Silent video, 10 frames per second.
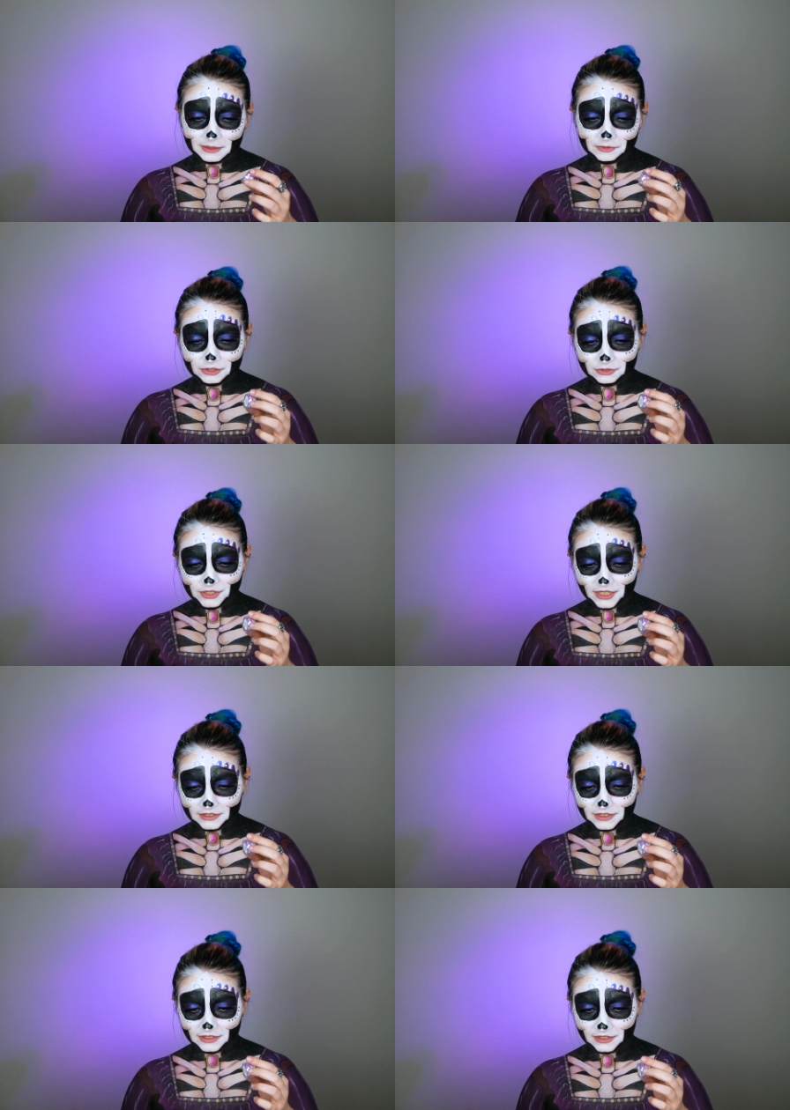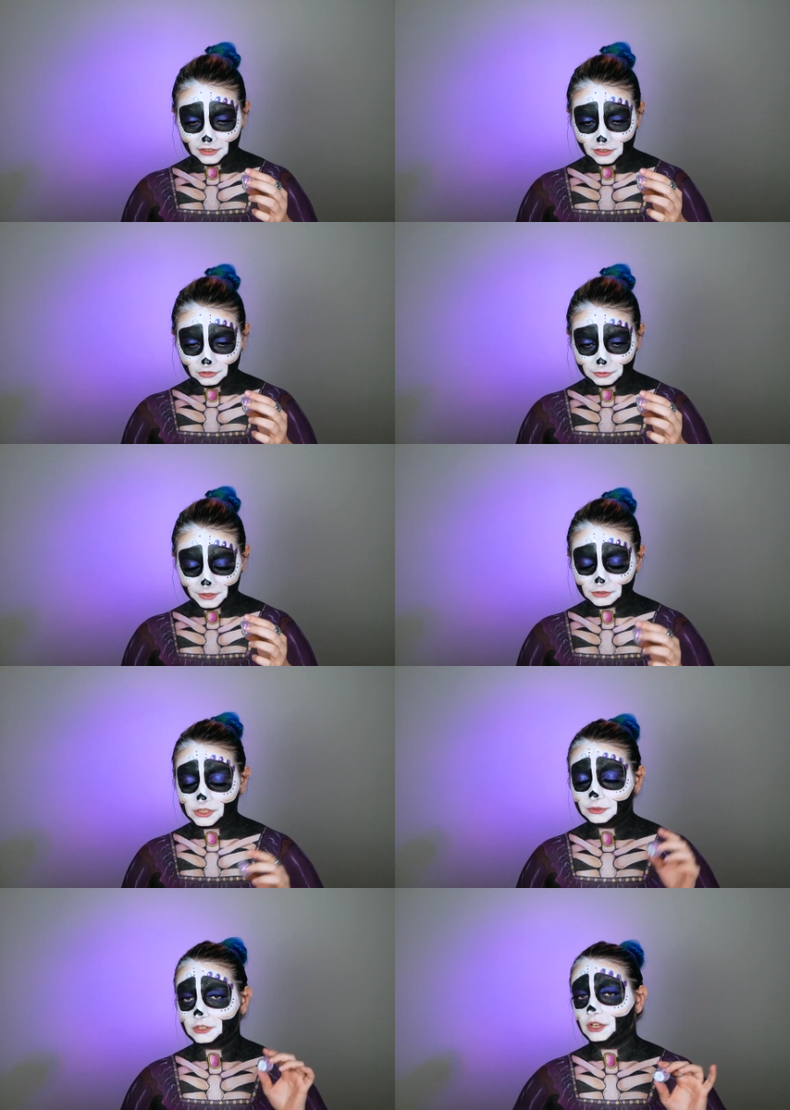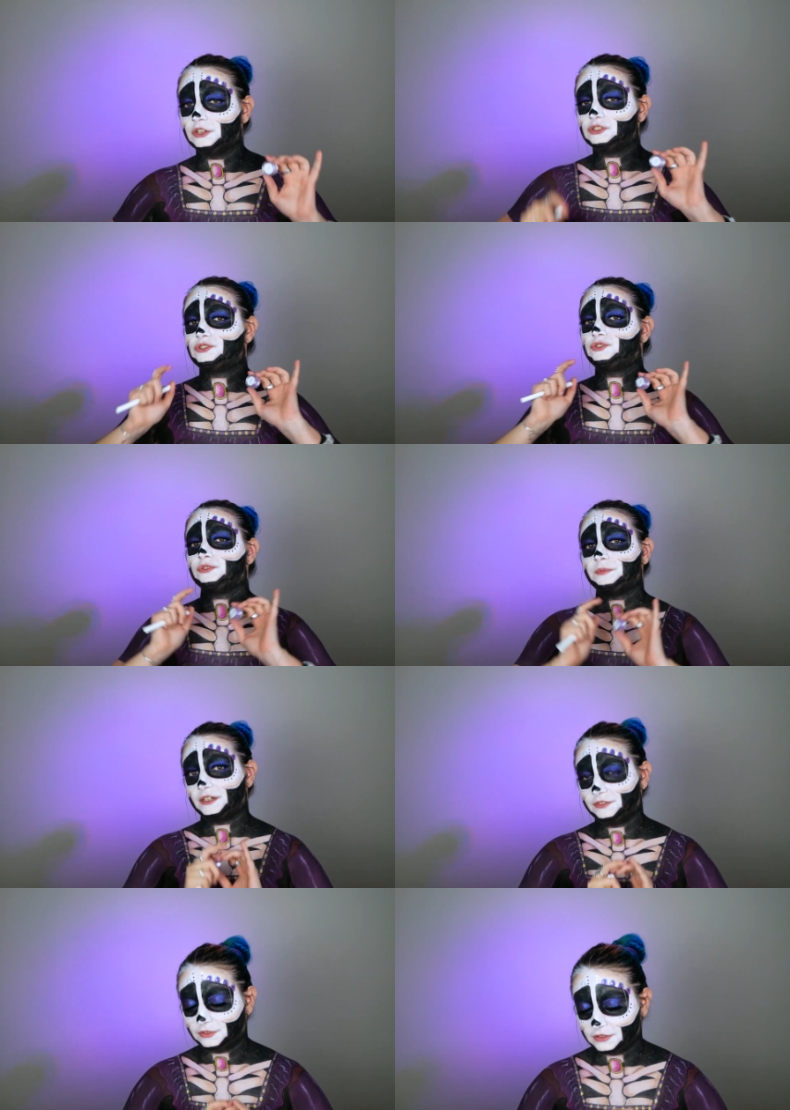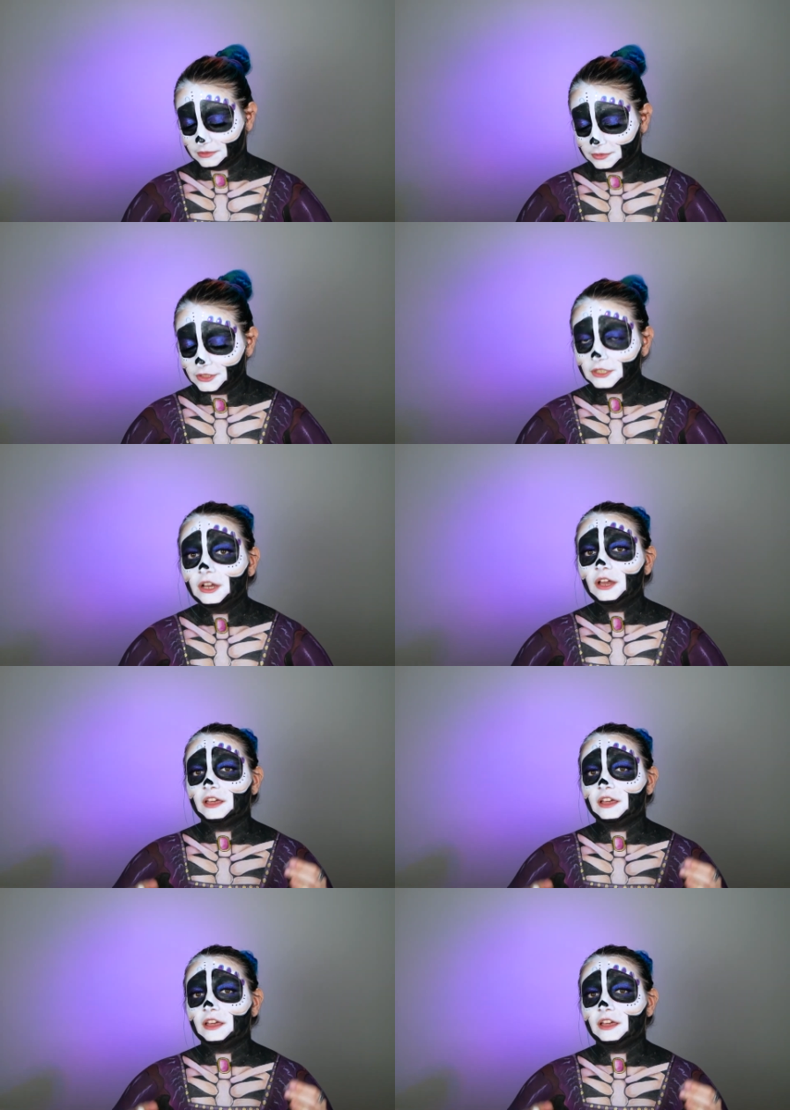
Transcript: I'm so sad that they're closed because they were super affordable.